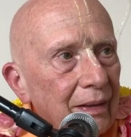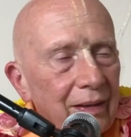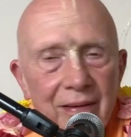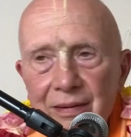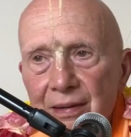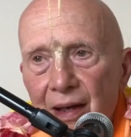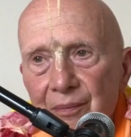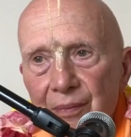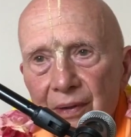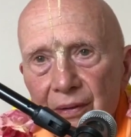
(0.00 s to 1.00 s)
He's
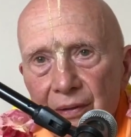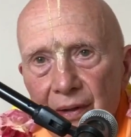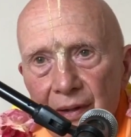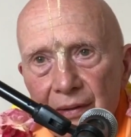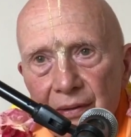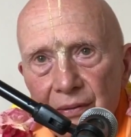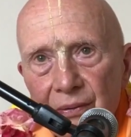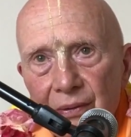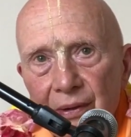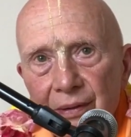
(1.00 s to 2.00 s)
stopped by the guard at the
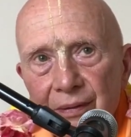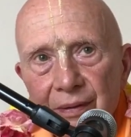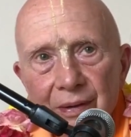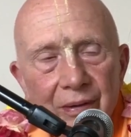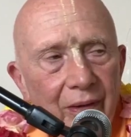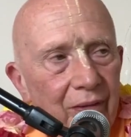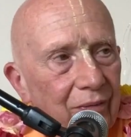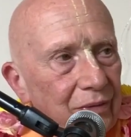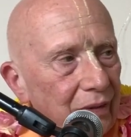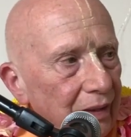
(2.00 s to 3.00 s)
door, and the
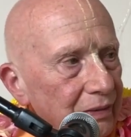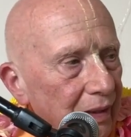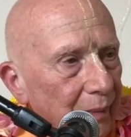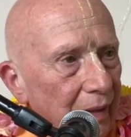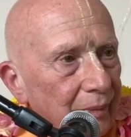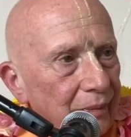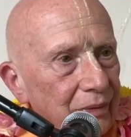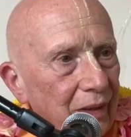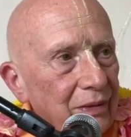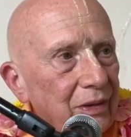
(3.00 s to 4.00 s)
guard checks him out,
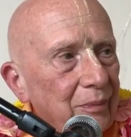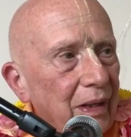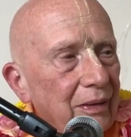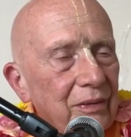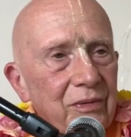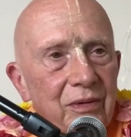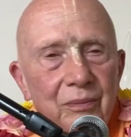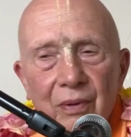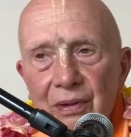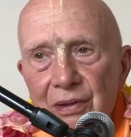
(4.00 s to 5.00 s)
checks him out to see what